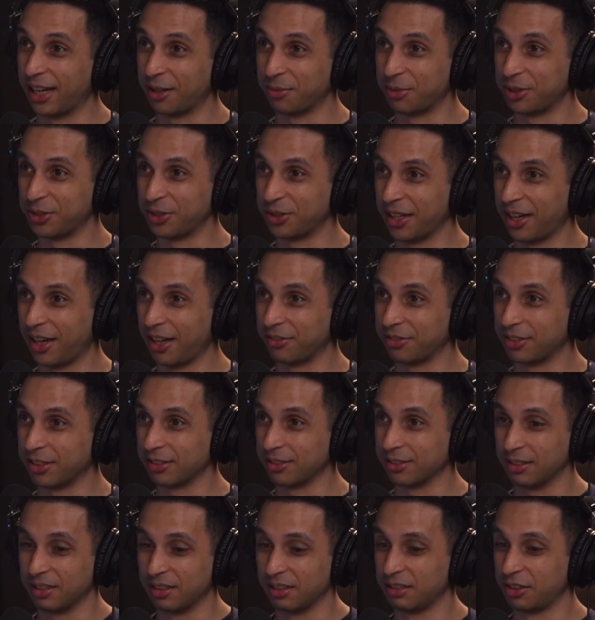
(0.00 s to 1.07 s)
how much you have
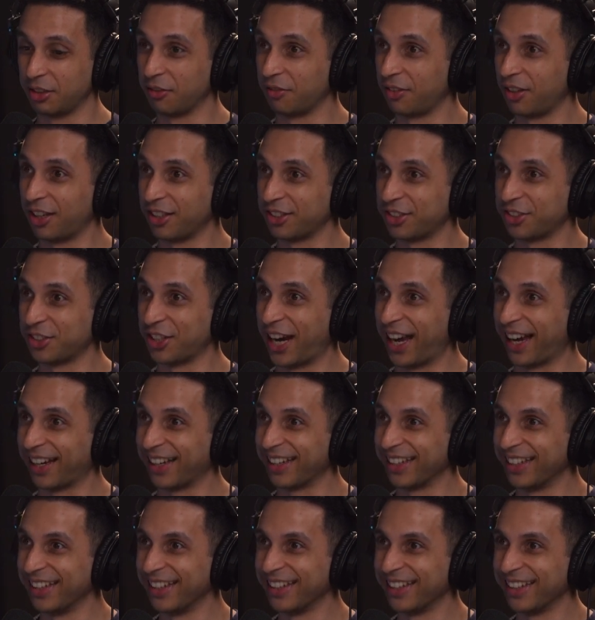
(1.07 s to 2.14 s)
because you've lost track.
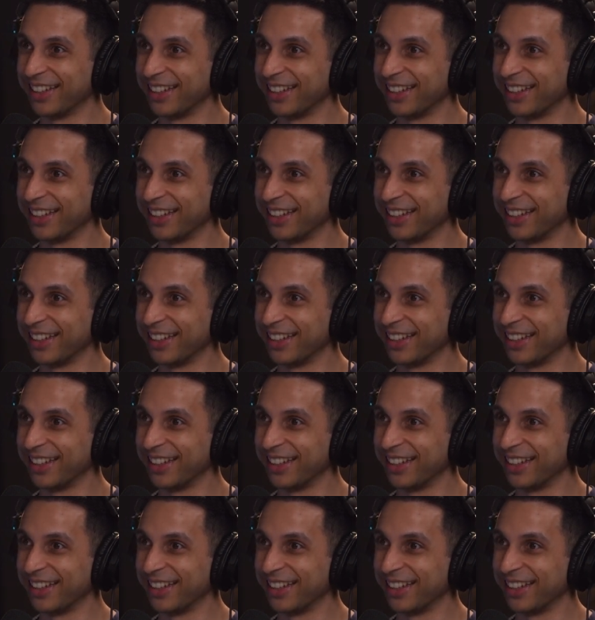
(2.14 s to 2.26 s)
Yep.